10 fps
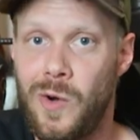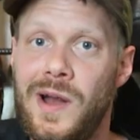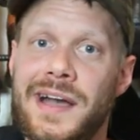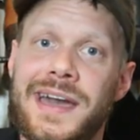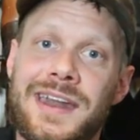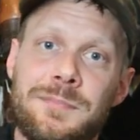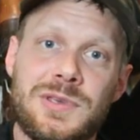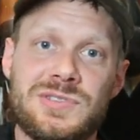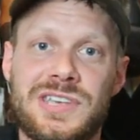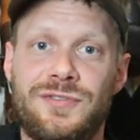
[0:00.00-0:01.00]
Or I got a
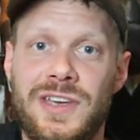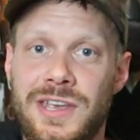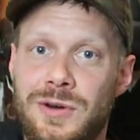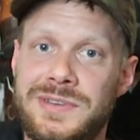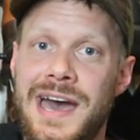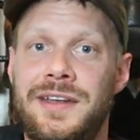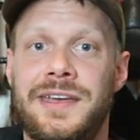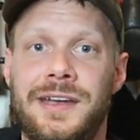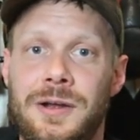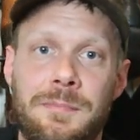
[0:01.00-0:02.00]
music video
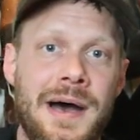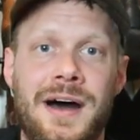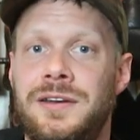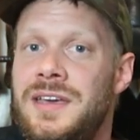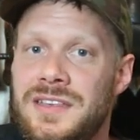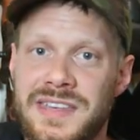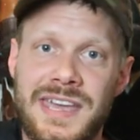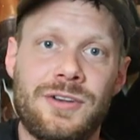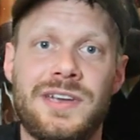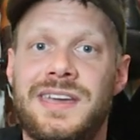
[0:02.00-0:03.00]
down here about
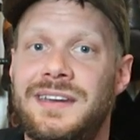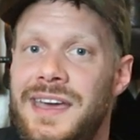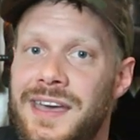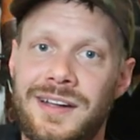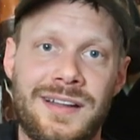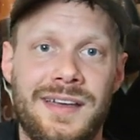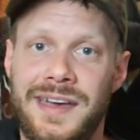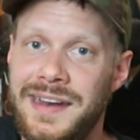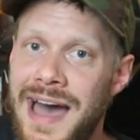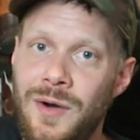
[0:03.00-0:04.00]
the Erie Canal
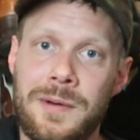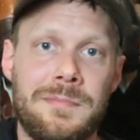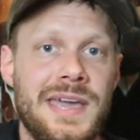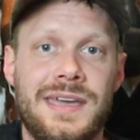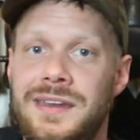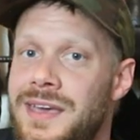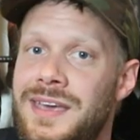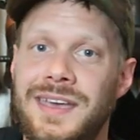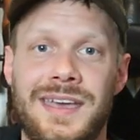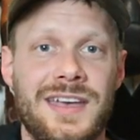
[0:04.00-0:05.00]
and how it made
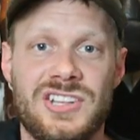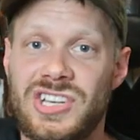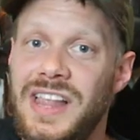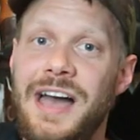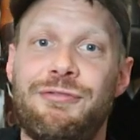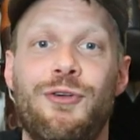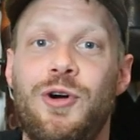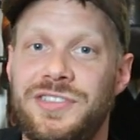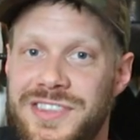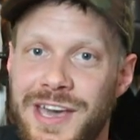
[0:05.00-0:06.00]
July
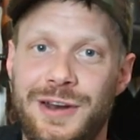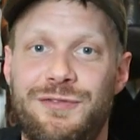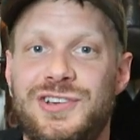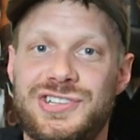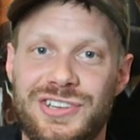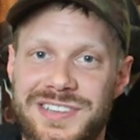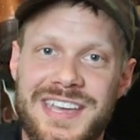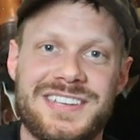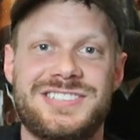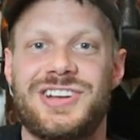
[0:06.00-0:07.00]
fourth, the unofficial
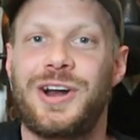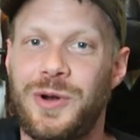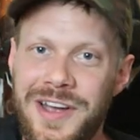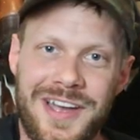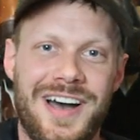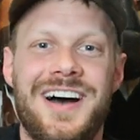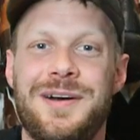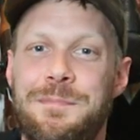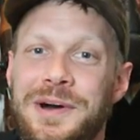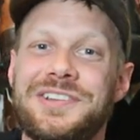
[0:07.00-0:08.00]
day to start
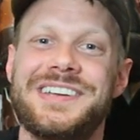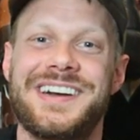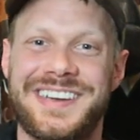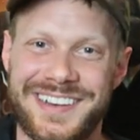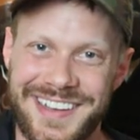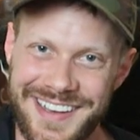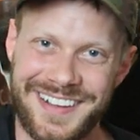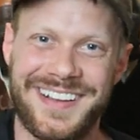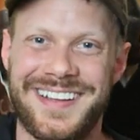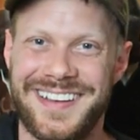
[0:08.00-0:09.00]
building a
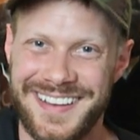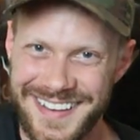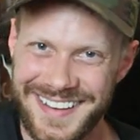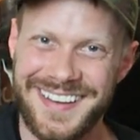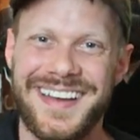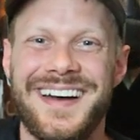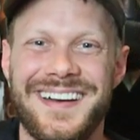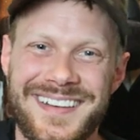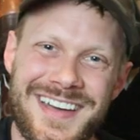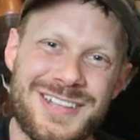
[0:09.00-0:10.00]
canal.
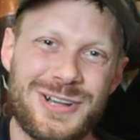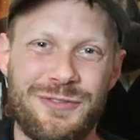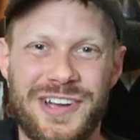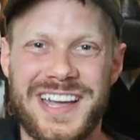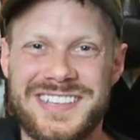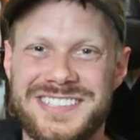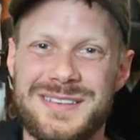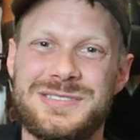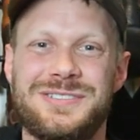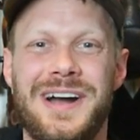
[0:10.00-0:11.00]
Don't forget to
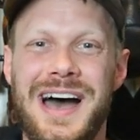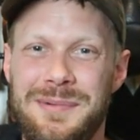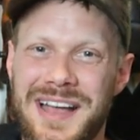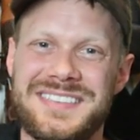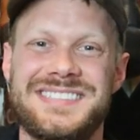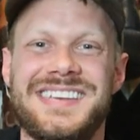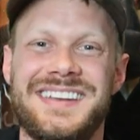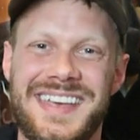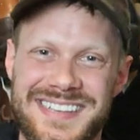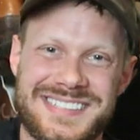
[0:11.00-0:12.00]
subscribe, and I'll see
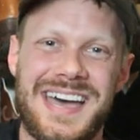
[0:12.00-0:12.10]
you next